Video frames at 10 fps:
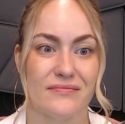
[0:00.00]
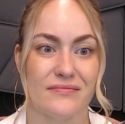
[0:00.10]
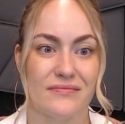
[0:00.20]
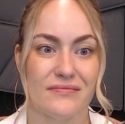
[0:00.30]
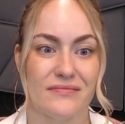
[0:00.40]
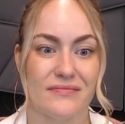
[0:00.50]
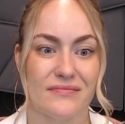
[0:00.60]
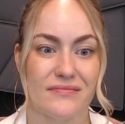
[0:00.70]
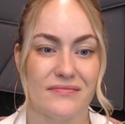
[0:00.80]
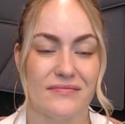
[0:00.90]

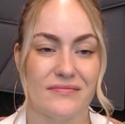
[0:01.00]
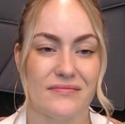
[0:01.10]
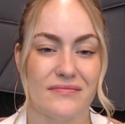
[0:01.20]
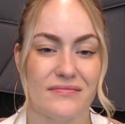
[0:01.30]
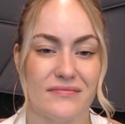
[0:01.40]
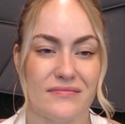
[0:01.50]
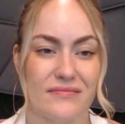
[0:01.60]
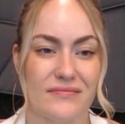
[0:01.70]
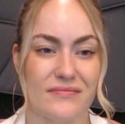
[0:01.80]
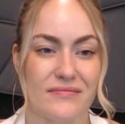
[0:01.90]

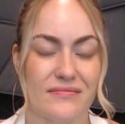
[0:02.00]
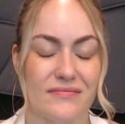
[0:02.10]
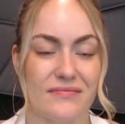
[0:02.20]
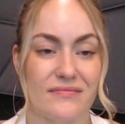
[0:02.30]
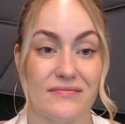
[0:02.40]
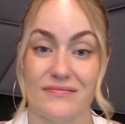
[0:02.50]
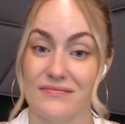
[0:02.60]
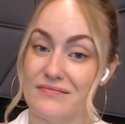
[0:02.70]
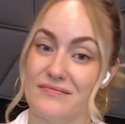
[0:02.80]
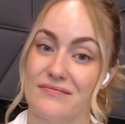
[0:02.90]

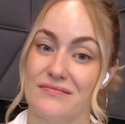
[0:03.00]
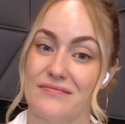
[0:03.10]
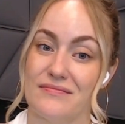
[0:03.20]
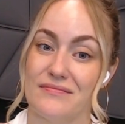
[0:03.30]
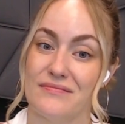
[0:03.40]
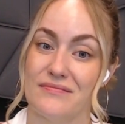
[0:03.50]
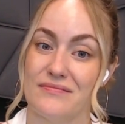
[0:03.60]
[no speech]